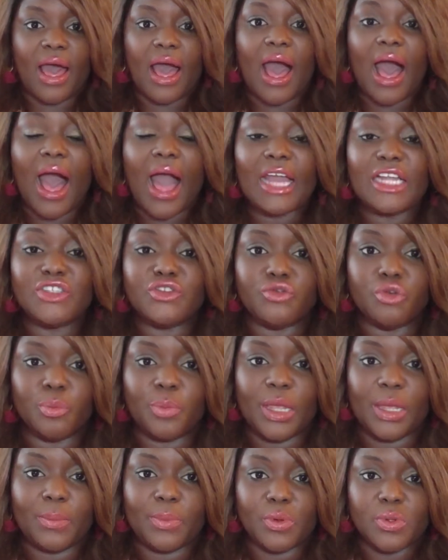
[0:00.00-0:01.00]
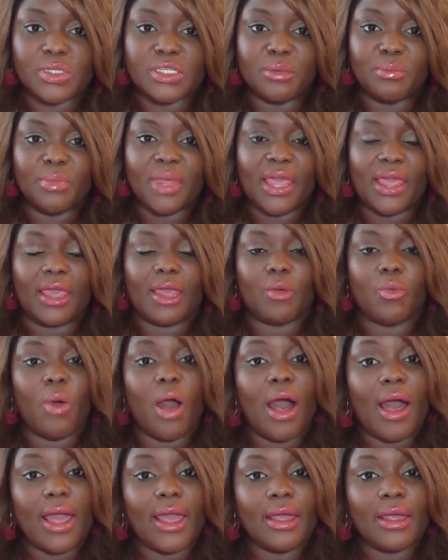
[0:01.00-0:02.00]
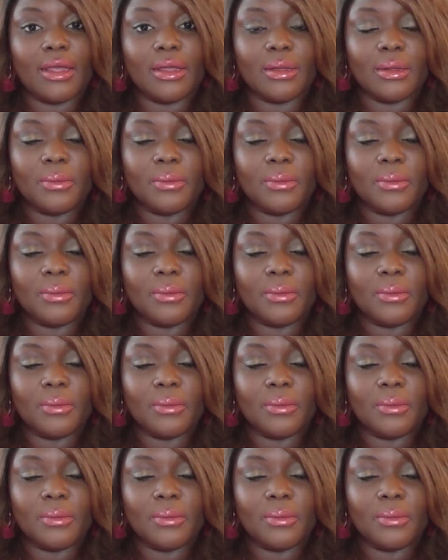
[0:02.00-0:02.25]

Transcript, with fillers: I drew people to me. Why?